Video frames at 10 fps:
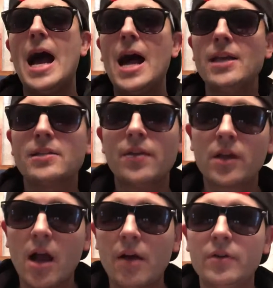eyes on the
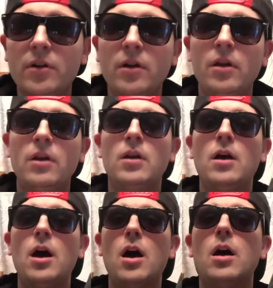cover
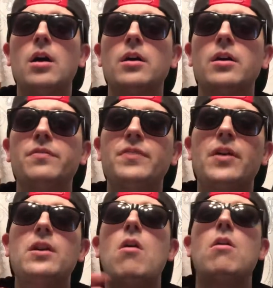are
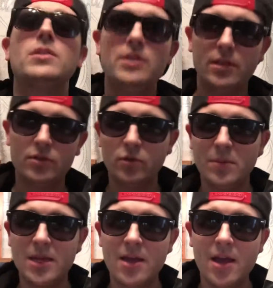very haunting to
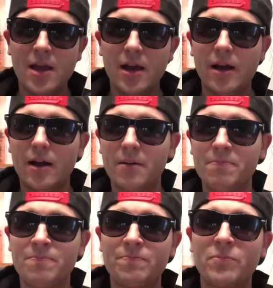me.
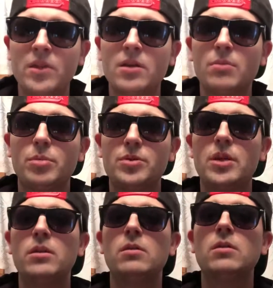
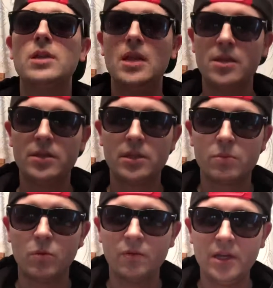Particularly in this
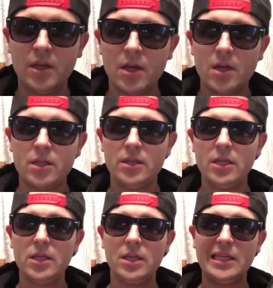movie,
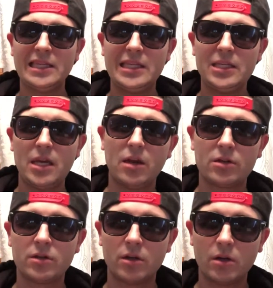the lead
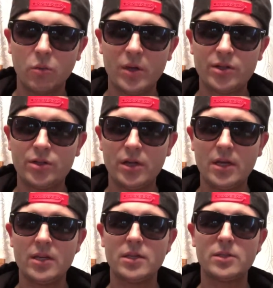character, which
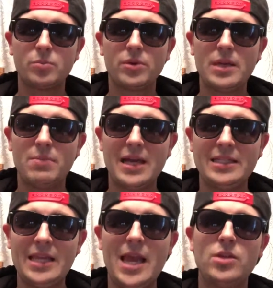is played by
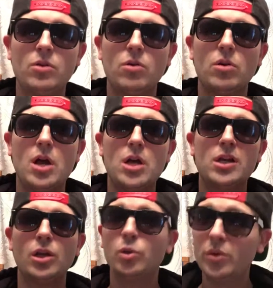Daniel
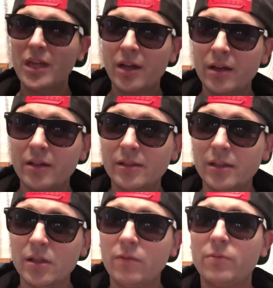Kaluuya,
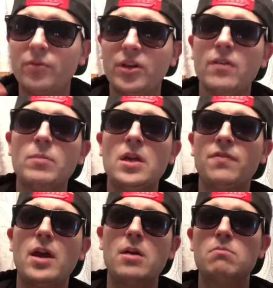forgive me if
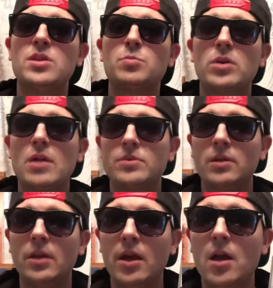I am
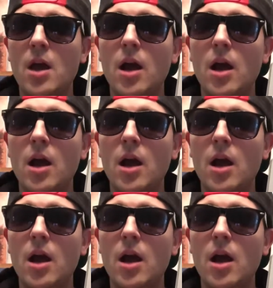mispronouncing that,